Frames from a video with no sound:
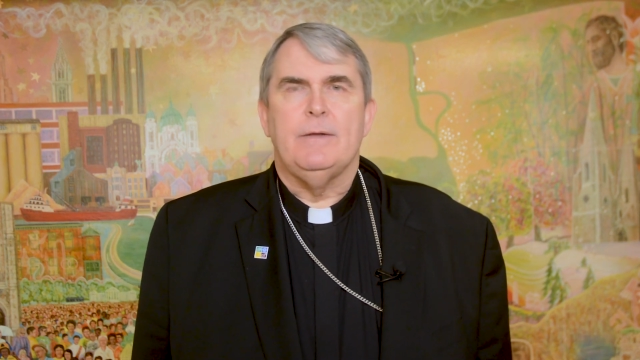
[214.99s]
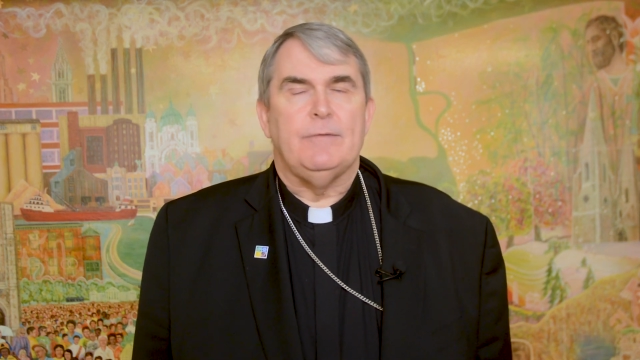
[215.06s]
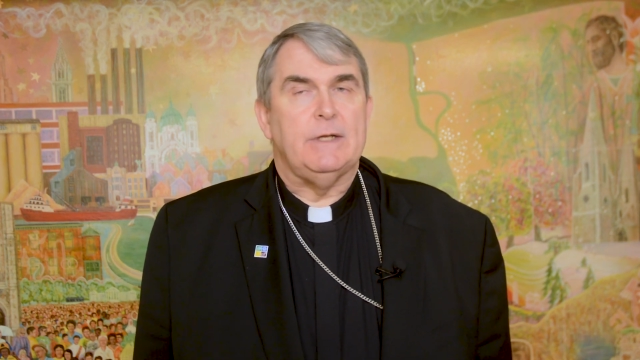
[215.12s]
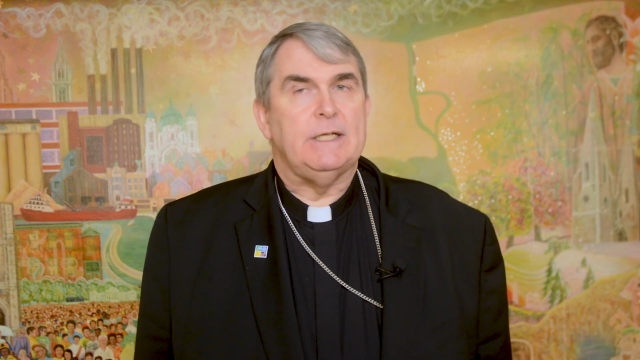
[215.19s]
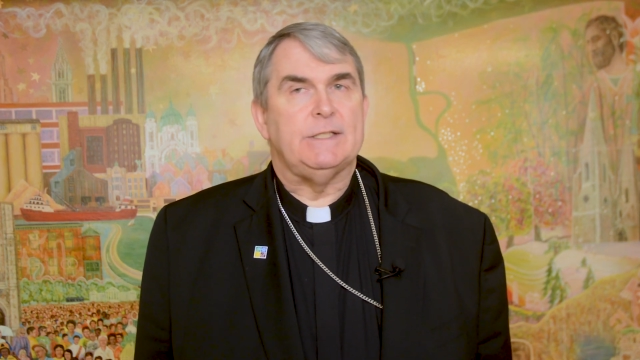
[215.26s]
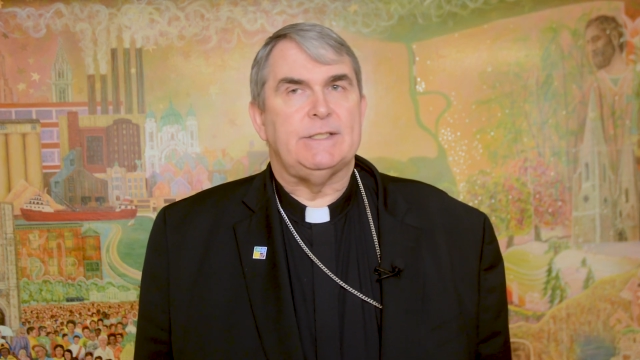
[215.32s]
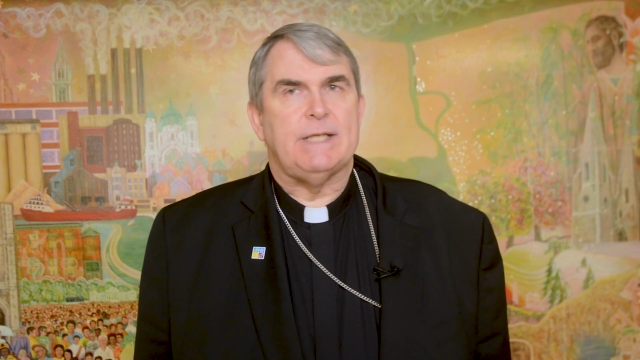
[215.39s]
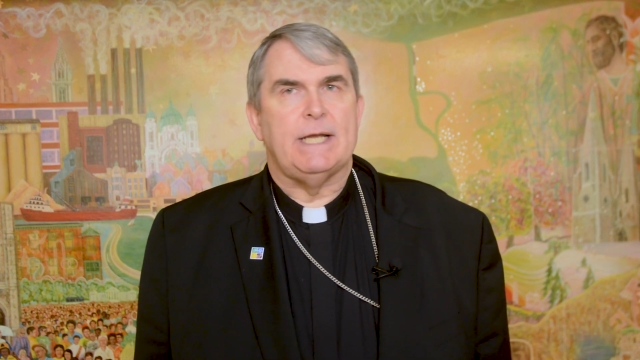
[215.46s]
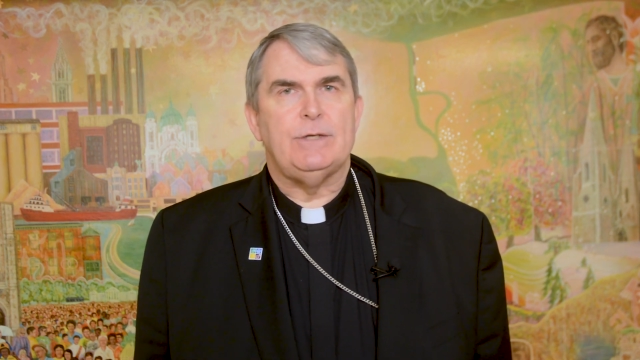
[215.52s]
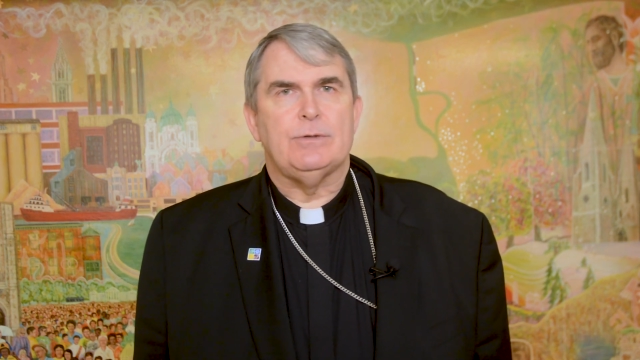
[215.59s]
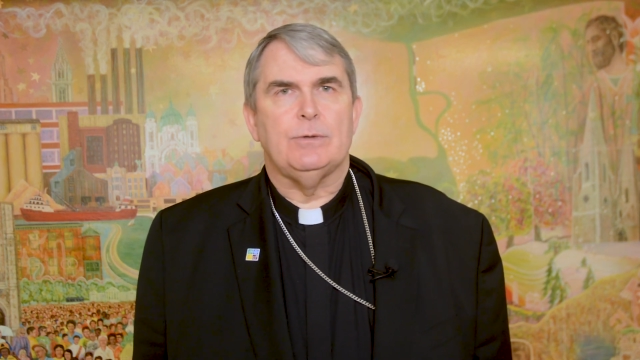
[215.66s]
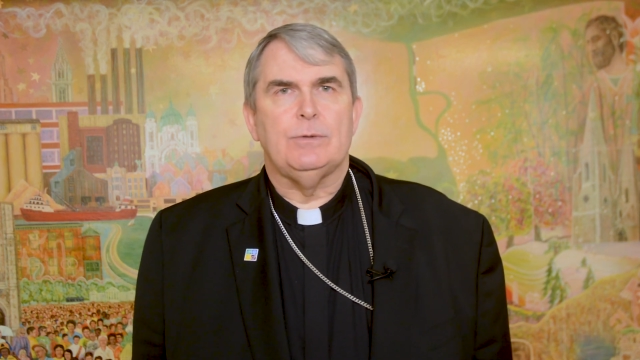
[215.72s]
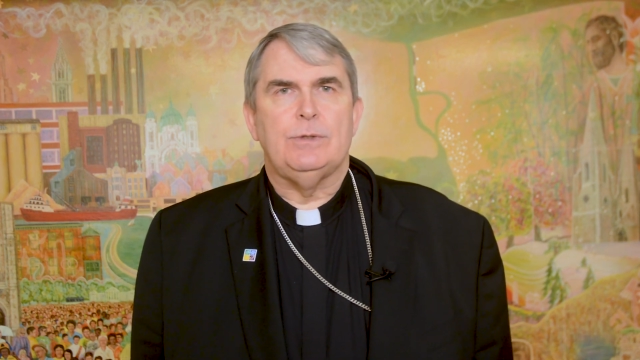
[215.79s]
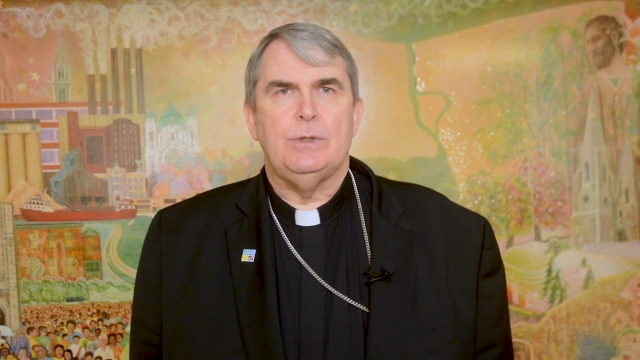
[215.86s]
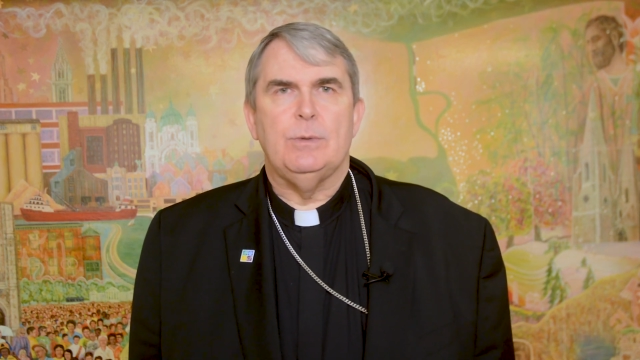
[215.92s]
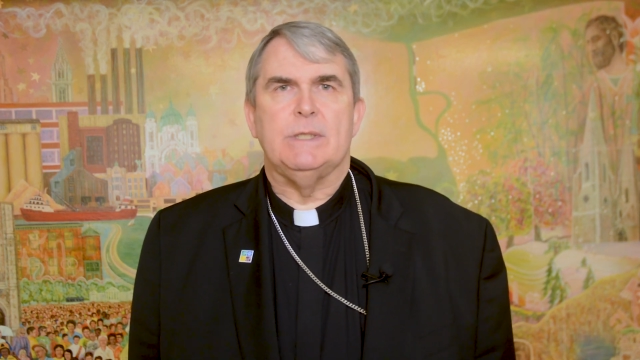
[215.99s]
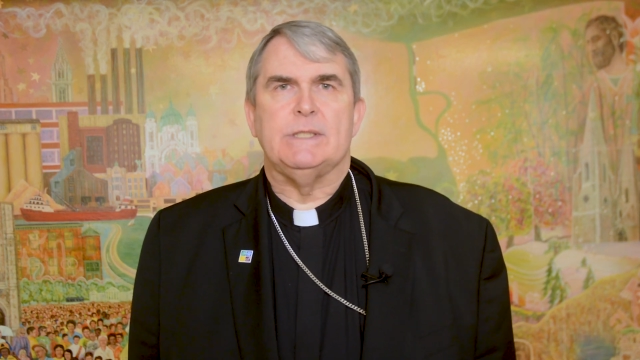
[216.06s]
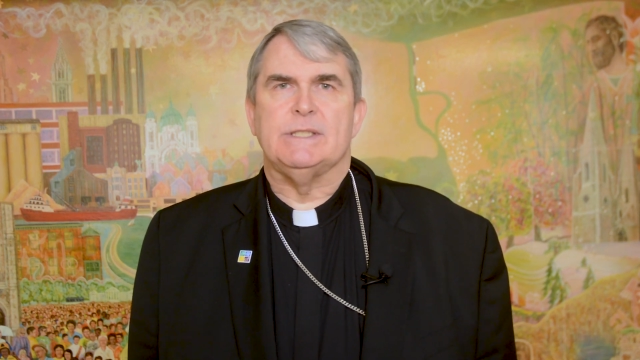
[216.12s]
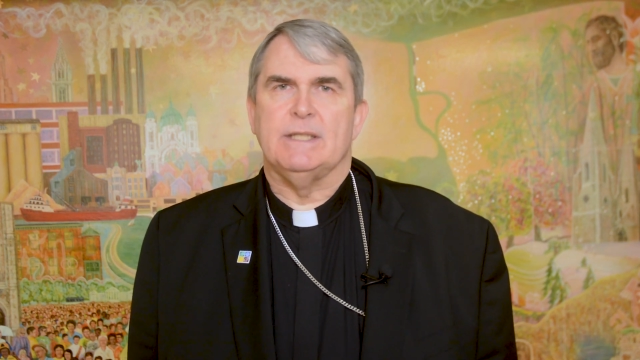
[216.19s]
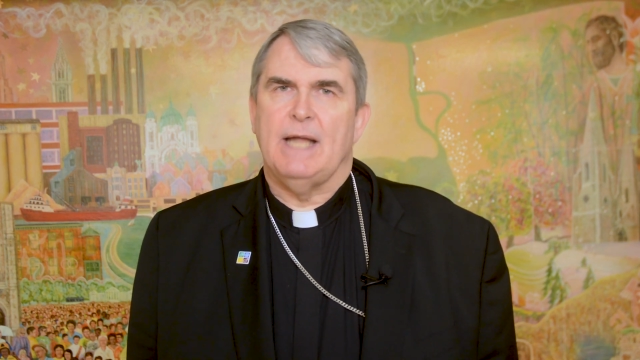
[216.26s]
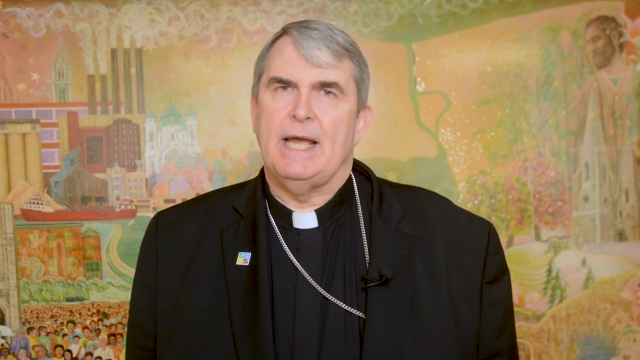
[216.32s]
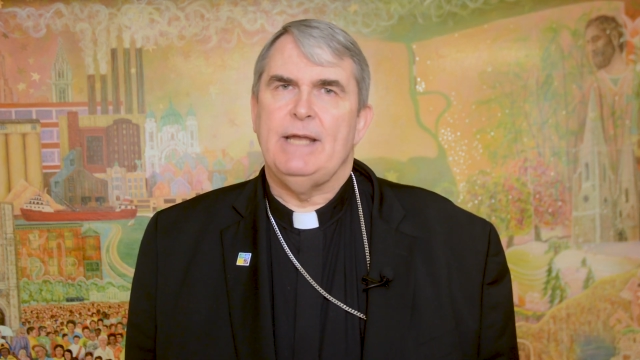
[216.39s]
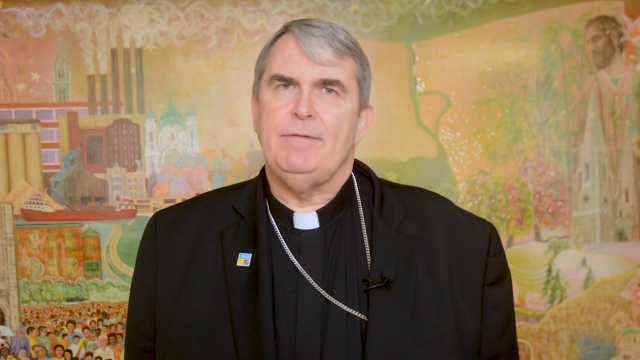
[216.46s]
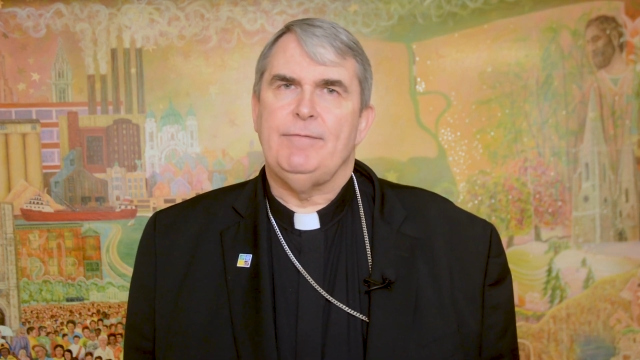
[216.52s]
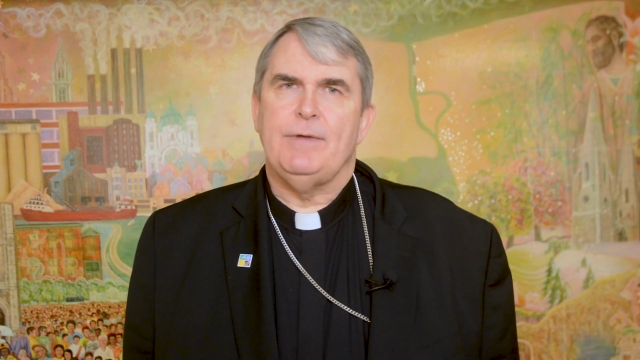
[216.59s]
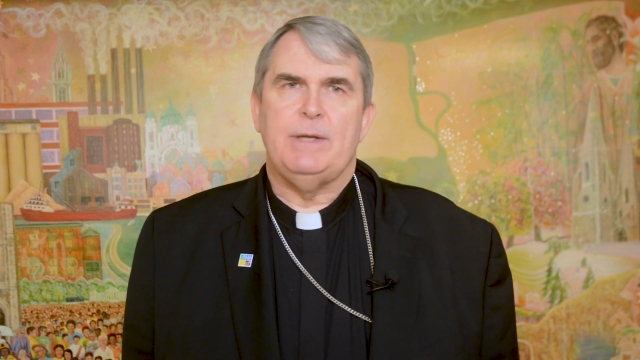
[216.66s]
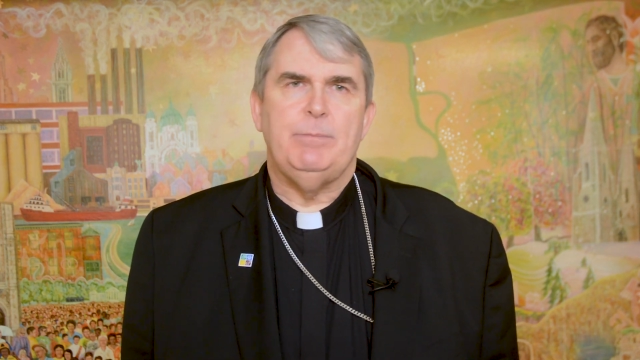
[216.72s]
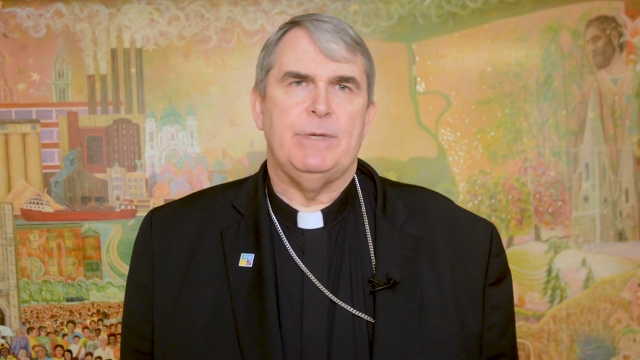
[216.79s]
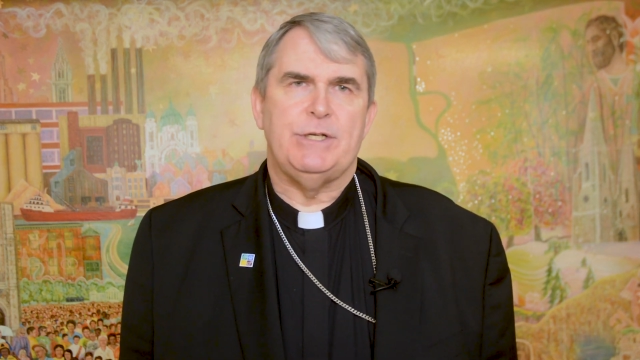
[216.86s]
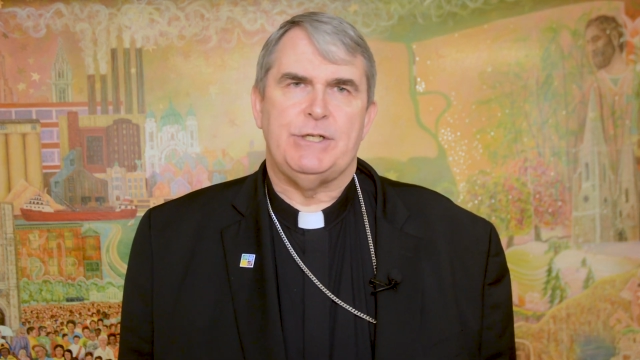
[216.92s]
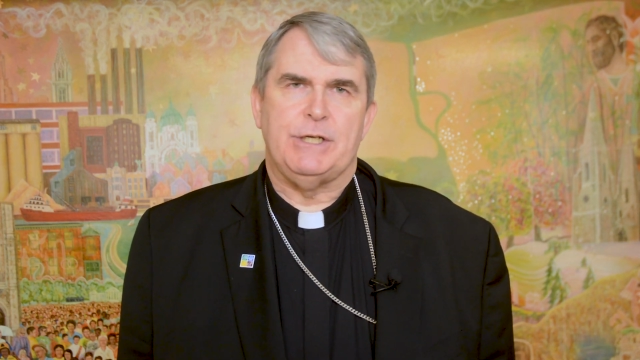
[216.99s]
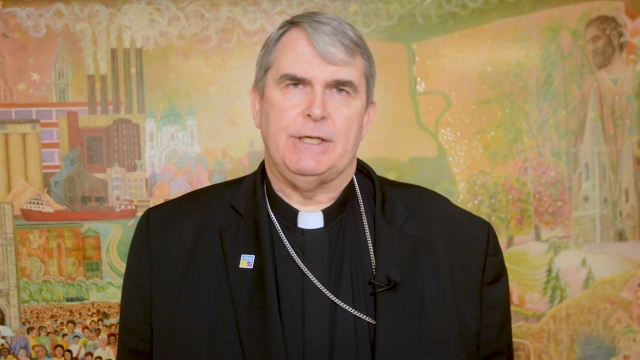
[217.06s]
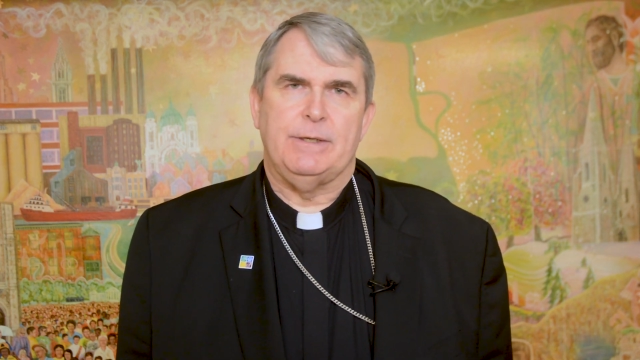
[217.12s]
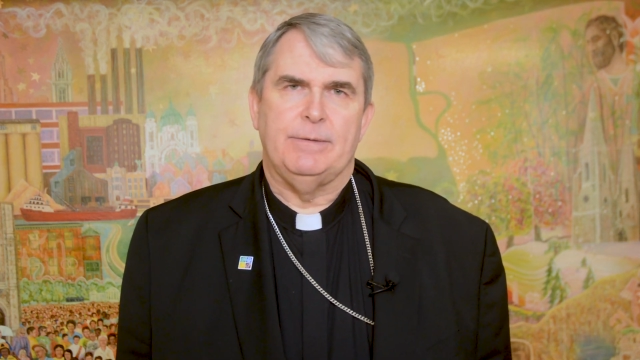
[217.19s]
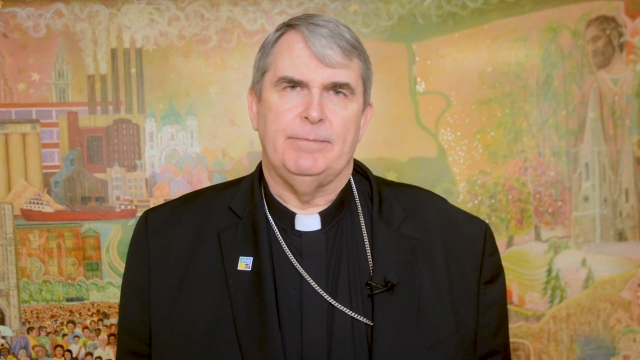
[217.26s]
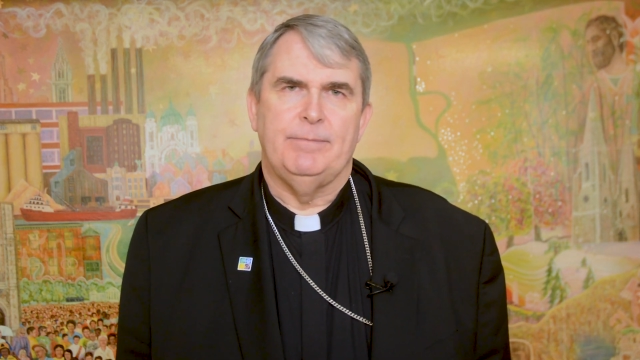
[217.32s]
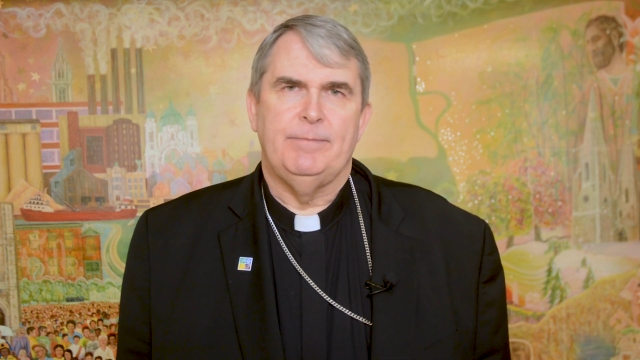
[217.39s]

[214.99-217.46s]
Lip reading: that is central to its life and mission,